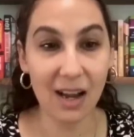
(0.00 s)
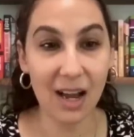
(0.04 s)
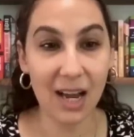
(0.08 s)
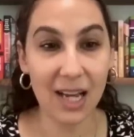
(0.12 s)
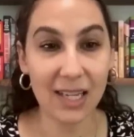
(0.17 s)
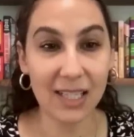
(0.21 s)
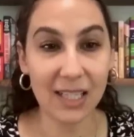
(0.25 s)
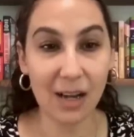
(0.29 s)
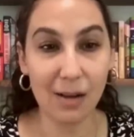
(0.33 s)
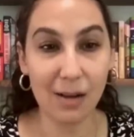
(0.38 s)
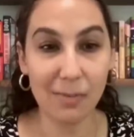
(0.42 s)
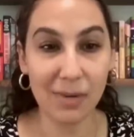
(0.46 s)

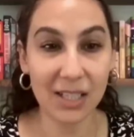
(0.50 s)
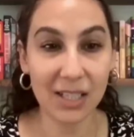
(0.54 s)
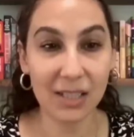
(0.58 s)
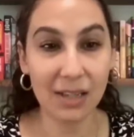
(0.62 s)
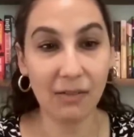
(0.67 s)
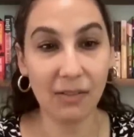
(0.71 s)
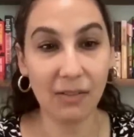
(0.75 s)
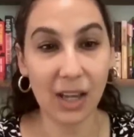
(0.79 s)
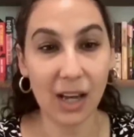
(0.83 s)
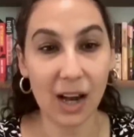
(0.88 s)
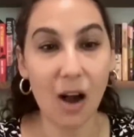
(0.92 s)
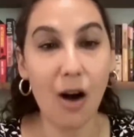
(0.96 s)
I tell
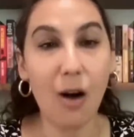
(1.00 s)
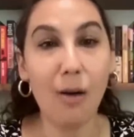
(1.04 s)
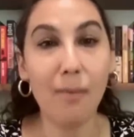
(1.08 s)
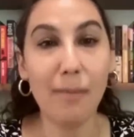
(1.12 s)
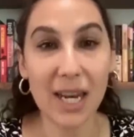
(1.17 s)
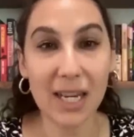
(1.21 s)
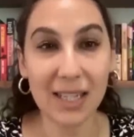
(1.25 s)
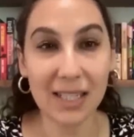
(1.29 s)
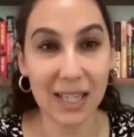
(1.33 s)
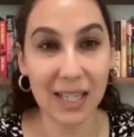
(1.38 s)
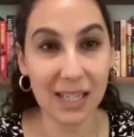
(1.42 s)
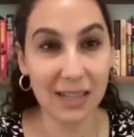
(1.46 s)
myself like, I'll
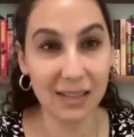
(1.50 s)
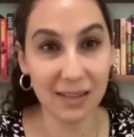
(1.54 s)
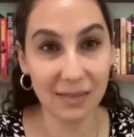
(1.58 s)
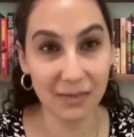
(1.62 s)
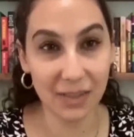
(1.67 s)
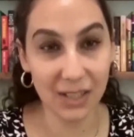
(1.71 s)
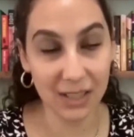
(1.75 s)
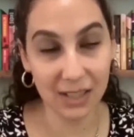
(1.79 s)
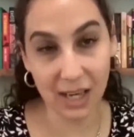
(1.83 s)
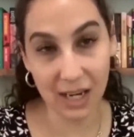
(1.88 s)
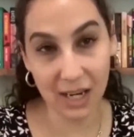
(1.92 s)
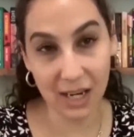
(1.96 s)
make sense of
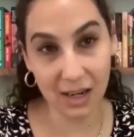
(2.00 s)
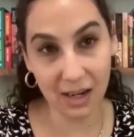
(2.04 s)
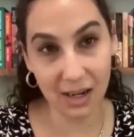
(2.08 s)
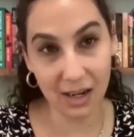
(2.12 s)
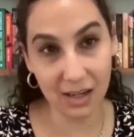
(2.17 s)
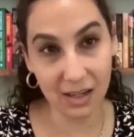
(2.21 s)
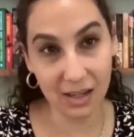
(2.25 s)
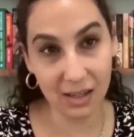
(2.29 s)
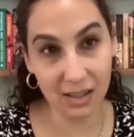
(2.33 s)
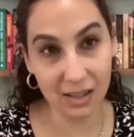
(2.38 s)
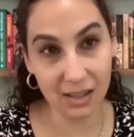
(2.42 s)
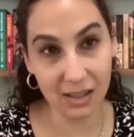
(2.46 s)
it later.